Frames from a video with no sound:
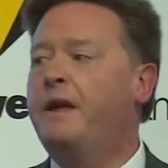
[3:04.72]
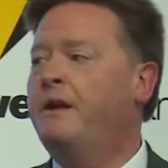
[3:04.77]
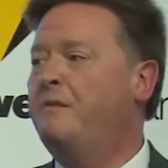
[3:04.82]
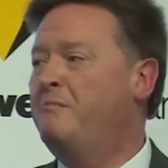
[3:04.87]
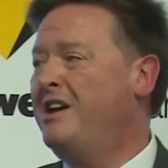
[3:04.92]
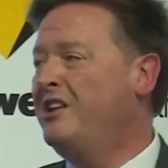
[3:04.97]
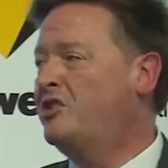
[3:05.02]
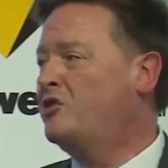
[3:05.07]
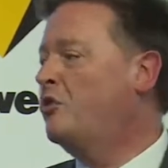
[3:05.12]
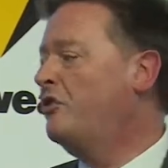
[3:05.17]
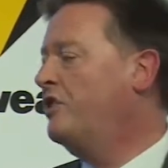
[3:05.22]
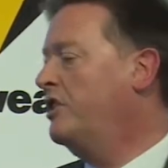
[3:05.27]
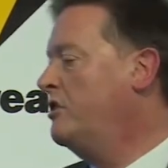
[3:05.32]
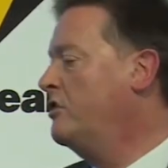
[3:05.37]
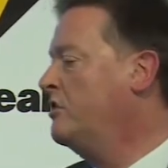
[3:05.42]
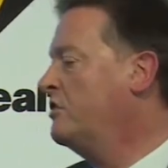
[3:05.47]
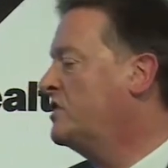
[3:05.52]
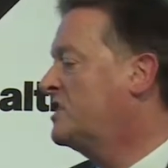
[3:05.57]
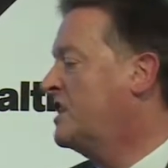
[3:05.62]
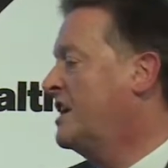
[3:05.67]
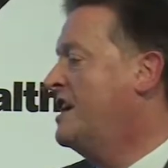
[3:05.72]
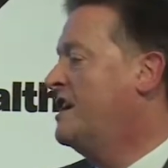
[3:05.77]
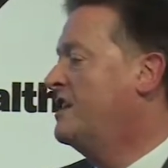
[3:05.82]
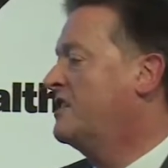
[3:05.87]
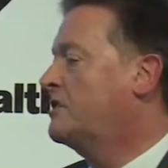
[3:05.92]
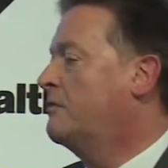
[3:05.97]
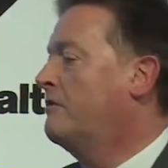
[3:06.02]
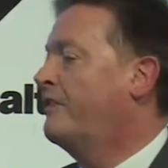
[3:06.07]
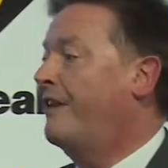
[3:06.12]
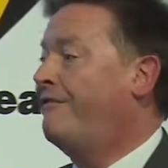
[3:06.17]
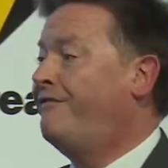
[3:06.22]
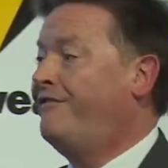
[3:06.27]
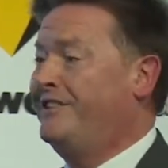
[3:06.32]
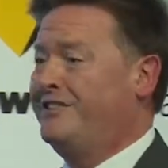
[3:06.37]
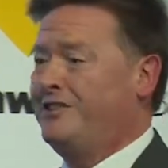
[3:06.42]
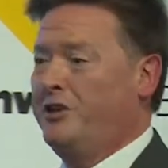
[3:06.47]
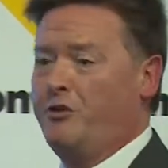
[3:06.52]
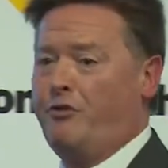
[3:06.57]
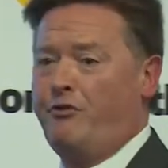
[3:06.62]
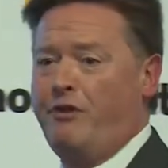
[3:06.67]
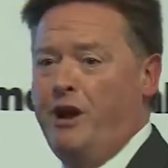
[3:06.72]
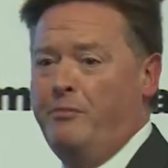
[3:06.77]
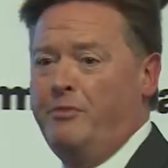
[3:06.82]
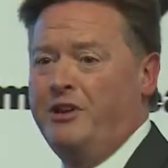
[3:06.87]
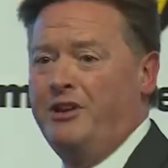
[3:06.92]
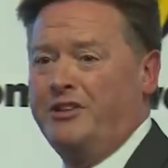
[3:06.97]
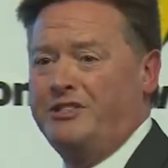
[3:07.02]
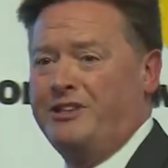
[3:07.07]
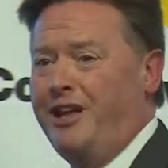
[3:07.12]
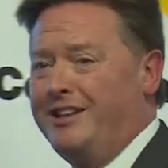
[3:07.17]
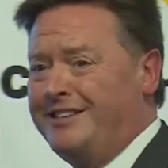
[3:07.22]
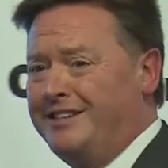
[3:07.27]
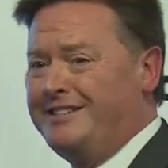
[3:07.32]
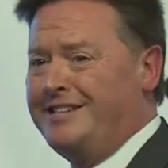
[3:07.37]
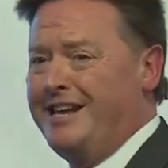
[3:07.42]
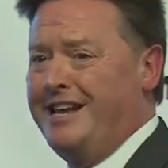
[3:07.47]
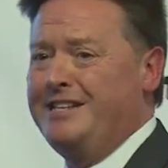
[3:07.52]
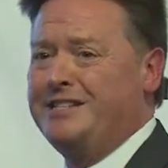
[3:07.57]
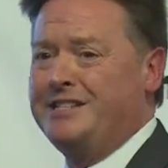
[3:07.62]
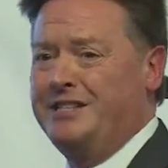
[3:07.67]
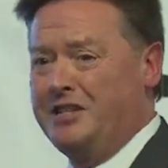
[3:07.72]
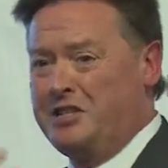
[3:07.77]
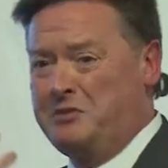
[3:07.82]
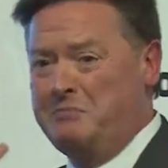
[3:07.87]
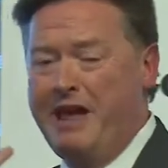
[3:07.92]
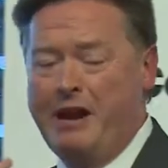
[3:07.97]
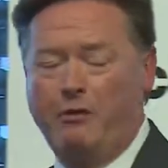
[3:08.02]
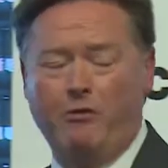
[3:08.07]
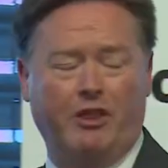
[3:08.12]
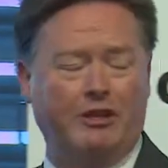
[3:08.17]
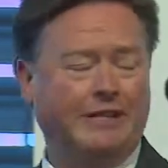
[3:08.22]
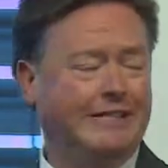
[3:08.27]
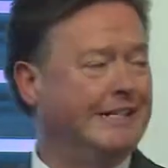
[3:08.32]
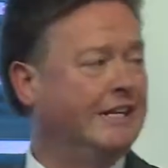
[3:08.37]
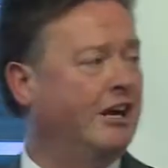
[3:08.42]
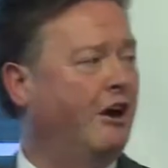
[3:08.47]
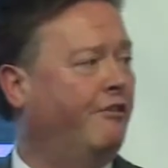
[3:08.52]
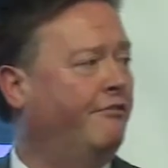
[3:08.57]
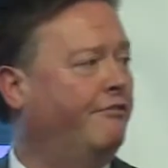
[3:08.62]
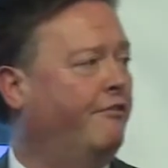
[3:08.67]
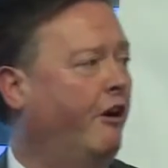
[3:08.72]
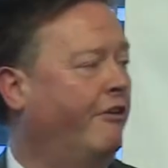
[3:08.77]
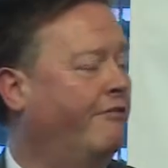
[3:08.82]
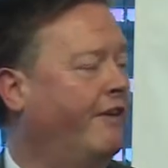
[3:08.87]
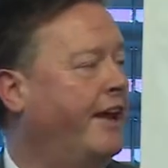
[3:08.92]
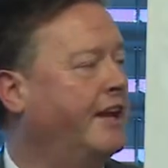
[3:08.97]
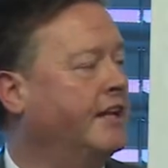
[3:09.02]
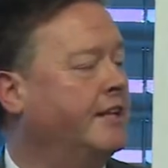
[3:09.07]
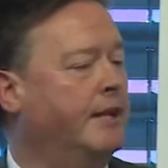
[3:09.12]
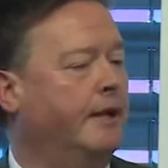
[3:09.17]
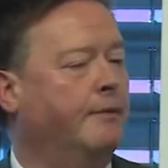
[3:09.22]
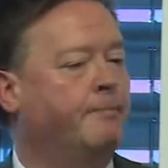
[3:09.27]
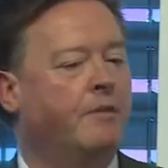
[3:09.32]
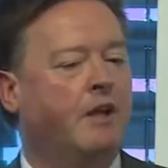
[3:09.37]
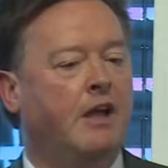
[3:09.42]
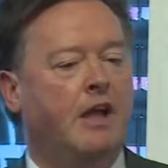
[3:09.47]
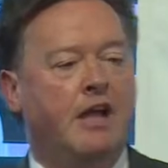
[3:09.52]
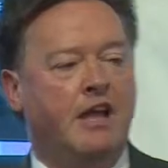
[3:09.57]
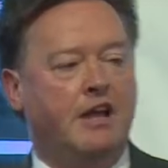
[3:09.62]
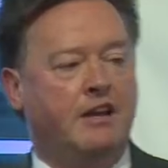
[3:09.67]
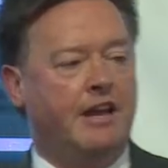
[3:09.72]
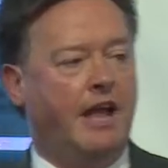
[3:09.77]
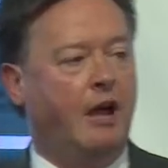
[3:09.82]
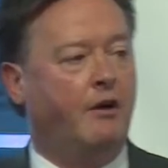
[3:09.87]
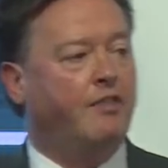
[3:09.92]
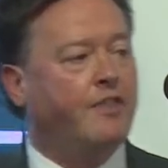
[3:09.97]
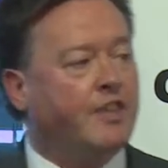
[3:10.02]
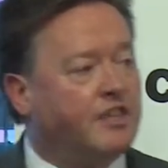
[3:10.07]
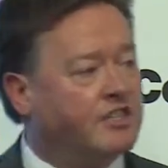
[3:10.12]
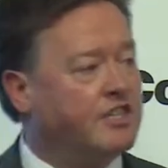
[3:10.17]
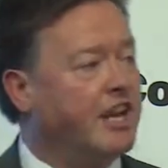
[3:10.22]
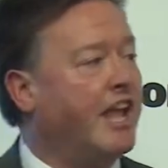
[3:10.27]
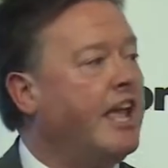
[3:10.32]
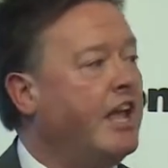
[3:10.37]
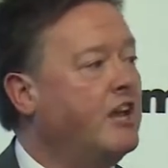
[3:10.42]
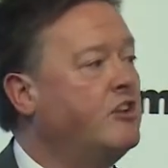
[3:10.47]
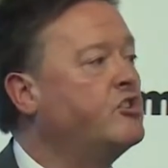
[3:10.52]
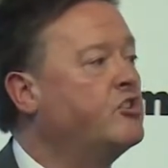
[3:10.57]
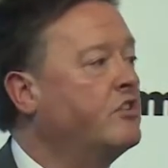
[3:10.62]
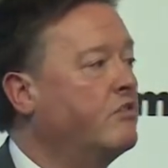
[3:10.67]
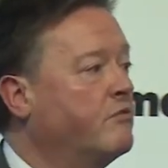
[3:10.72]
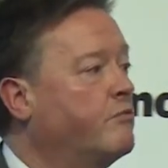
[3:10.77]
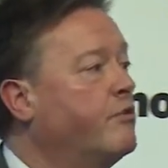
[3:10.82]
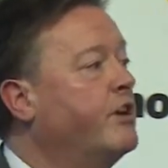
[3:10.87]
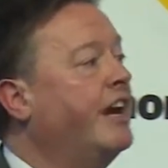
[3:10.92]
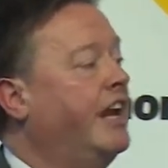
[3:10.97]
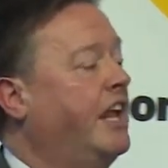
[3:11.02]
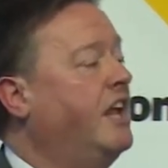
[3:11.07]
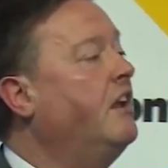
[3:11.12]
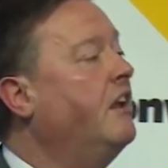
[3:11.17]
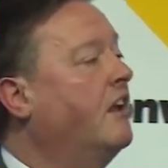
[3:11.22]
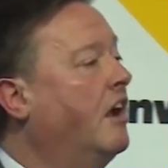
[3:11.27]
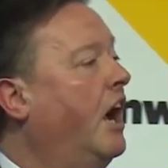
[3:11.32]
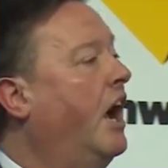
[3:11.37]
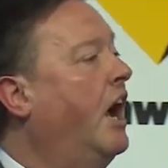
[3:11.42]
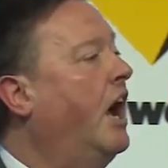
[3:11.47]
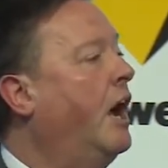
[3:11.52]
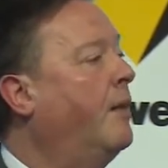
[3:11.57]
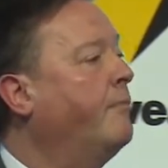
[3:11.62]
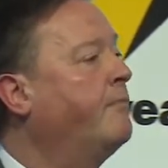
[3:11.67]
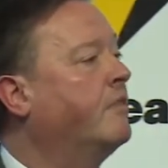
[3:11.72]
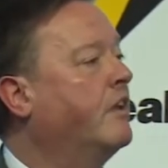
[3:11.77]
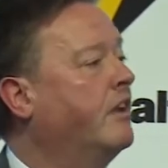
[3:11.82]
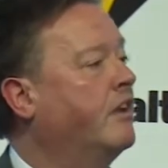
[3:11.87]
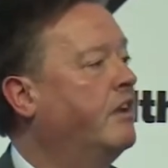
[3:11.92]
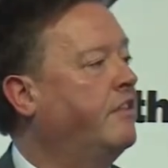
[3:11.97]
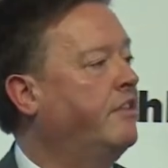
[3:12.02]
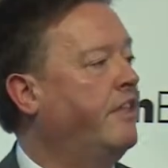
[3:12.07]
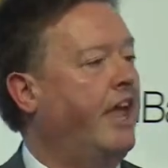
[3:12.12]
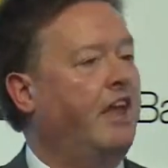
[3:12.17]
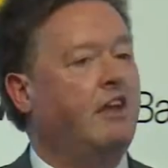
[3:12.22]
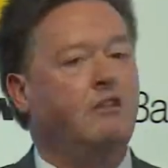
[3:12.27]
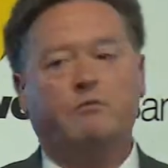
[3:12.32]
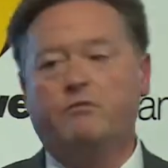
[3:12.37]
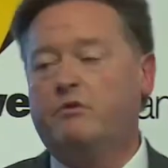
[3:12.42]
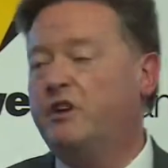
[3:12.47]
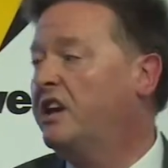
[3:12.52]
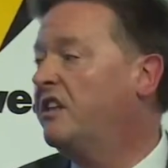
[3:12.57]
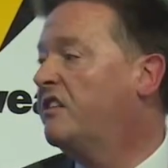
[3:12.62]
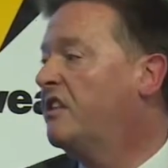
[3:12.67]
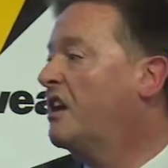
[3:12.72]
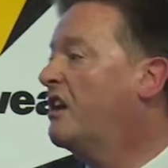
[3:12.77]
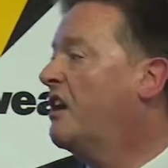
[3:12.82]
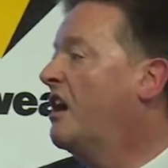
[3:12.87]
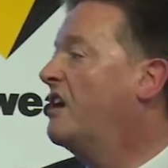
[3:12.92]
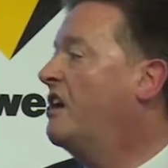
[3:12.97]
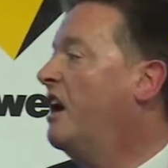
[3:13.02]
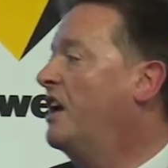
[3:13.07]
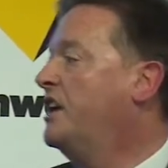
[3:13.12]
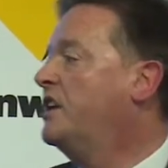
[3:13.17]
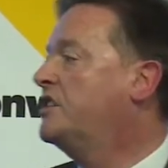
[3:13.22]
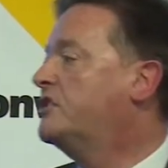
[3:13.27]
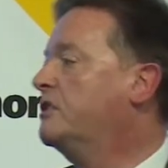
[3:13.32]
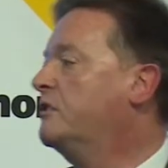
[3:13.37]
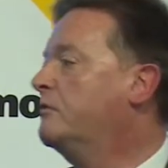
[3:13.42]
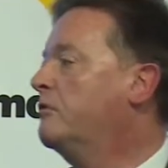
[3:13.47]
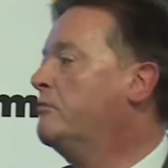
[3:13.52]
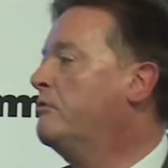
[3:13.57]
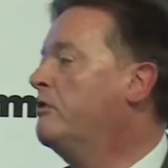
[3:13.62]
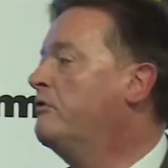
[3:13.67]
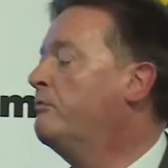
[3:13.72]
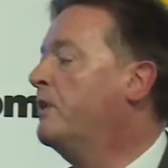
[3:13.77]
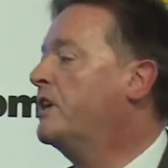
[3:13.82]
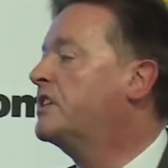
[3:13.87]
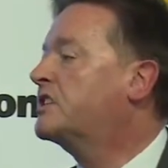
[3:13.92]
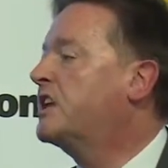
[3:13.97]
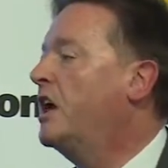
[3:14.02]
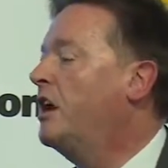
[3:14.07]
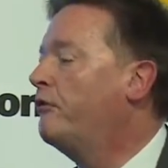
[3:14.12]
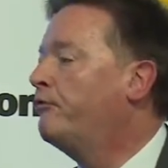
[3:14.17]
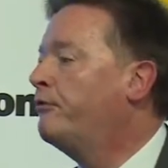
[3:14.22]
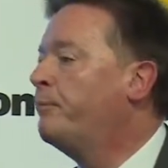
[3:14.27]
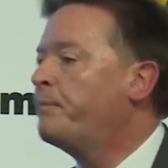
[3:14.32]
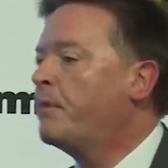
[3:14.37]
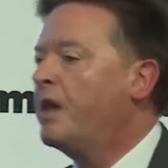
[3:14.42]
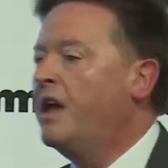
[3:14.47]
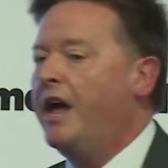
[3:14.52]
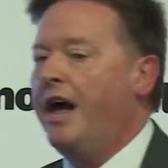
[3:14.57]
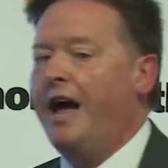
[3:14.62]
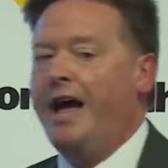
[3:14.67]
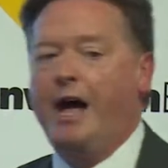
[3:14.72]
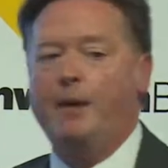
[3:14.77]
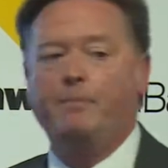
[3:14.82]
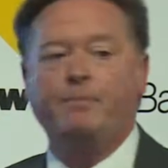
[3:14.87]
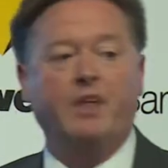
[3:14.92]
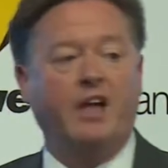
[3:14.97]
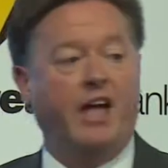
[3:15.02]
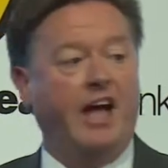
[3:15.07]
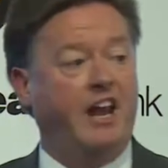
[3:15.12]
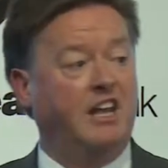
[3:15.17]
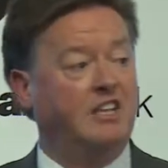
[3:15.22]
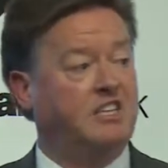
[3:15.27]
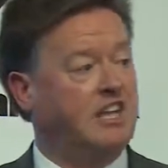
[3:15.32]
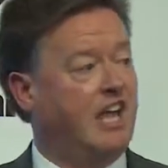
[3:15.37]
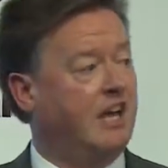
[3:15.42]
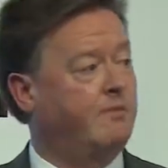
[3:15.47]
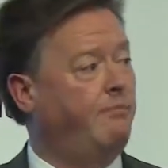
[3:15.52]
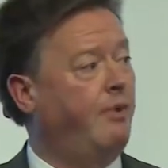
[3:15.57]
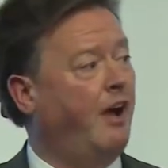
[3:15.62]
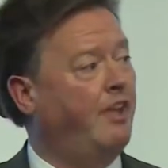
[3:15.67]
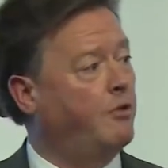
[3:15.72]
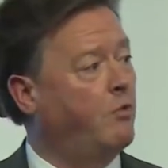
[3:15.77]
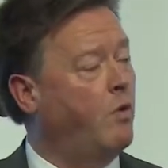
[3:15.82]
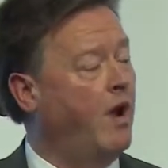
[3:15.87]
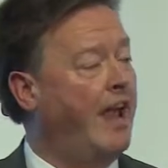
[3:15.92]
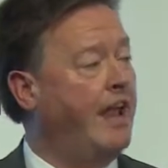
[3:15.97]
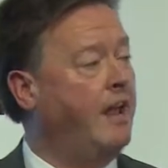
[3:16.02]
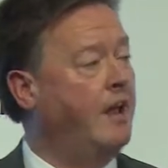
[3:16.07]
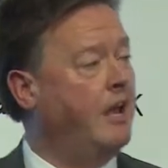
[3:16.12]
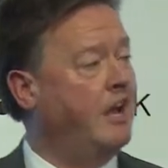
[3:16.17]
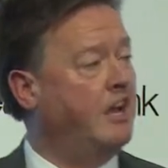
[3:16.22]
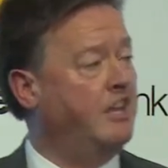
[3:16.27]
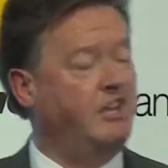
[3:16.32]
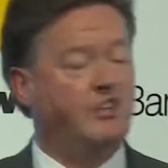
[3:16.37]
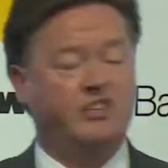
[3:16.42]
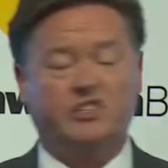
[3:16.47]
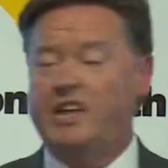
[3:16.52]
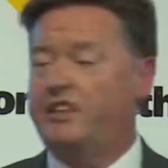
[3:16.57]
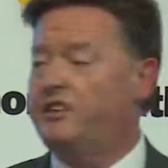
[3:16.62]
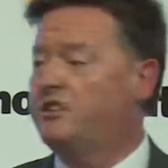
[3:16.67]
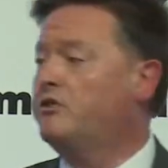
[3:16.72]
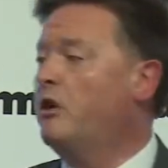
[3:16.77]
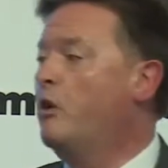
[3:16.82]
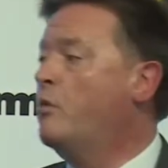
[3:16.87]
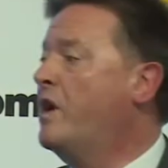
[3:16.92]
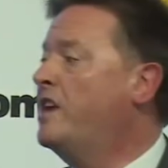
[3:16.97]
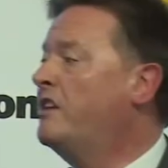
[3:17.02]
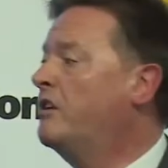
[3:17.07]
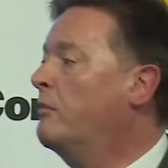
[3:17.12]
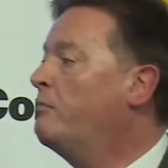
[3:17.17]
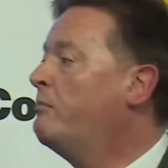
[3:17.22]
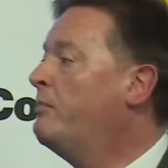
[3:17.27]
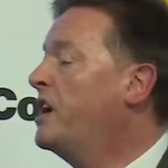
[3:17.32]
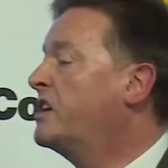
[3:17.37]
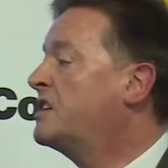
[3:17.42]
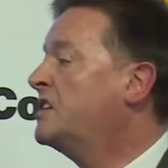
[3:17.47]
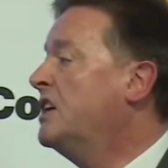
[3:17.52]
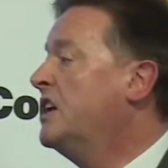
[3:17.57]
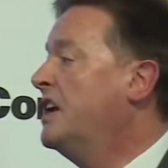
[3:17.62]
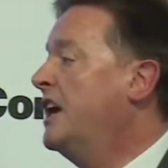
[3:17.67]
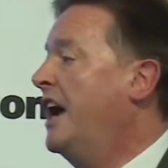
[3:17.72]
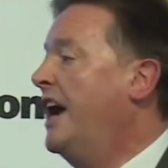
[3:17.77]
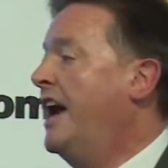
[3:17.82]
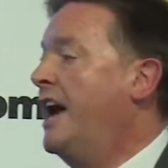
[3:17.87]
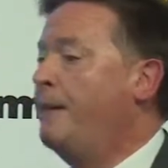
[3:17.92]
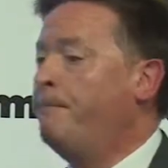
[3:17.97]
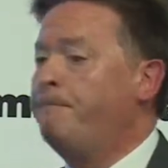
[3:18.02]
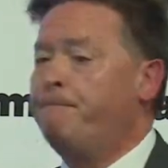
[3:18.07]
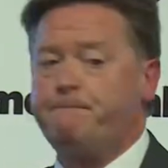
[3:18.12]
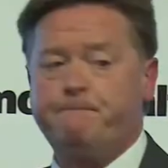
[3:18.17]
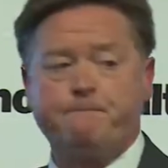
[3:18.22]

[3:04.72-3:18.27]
Make sure they use some of that physio cream, because I like the taste and the smell, rather, of Annika. Now, at this stage, really, they really think I need to remove myself. And I said, by the way, you said there's no window, but how